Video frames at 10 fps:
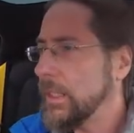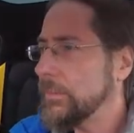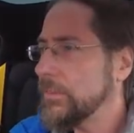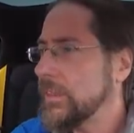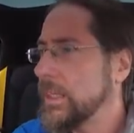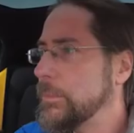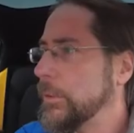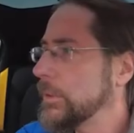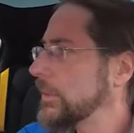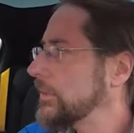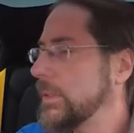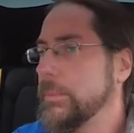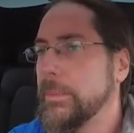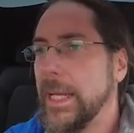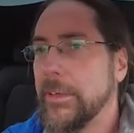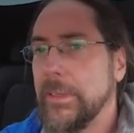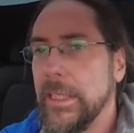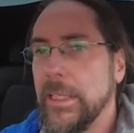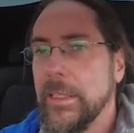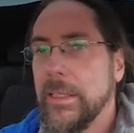Same motor, same
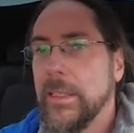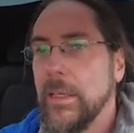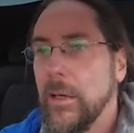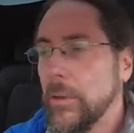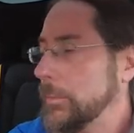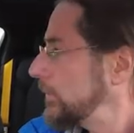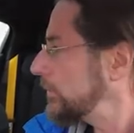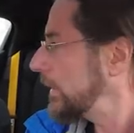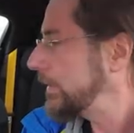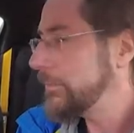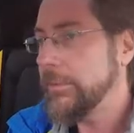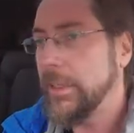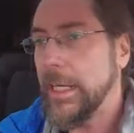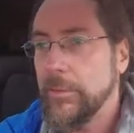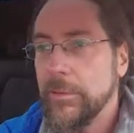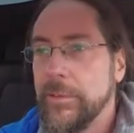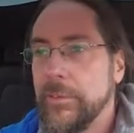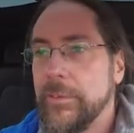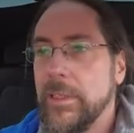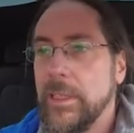battery. All-wheel drive,
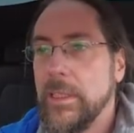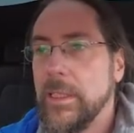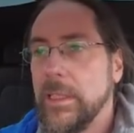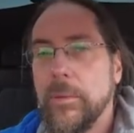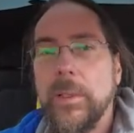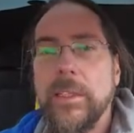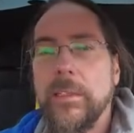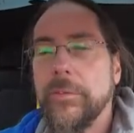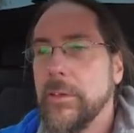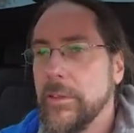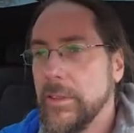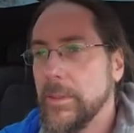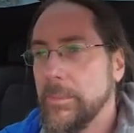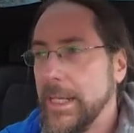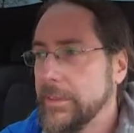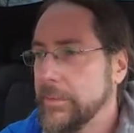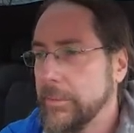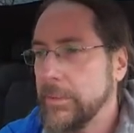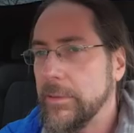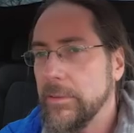150 kilowatt in the front and the back, so
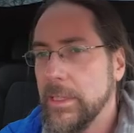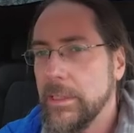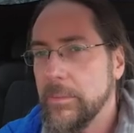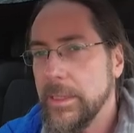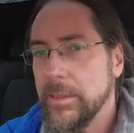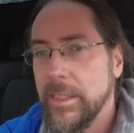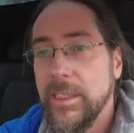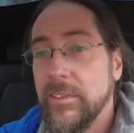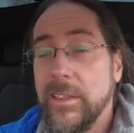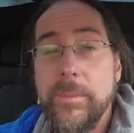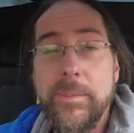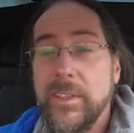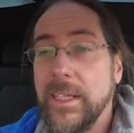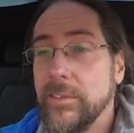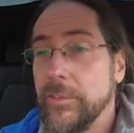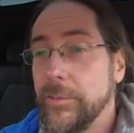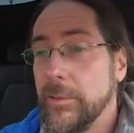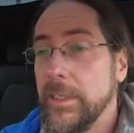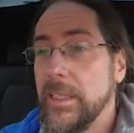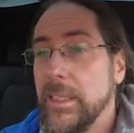300 kilowatt. Same as the
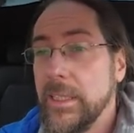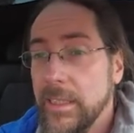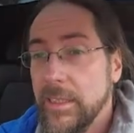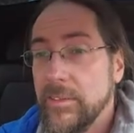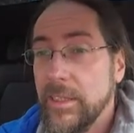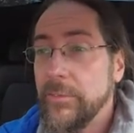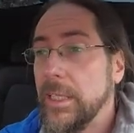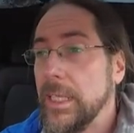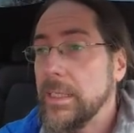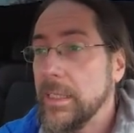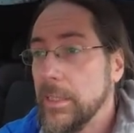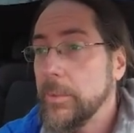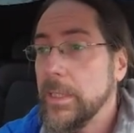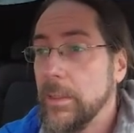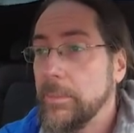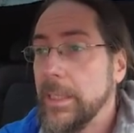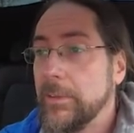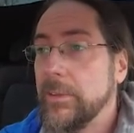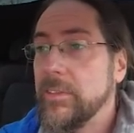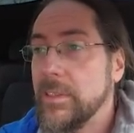XC40. 78 kilowatt hour
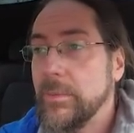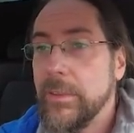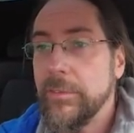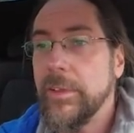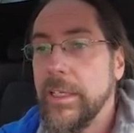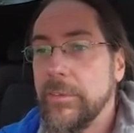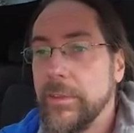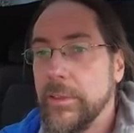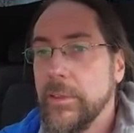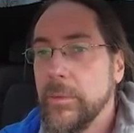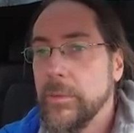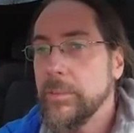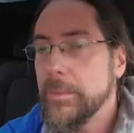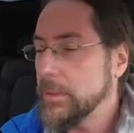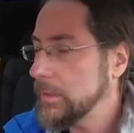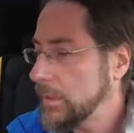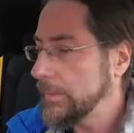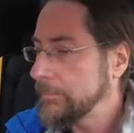battery, 75 are usable.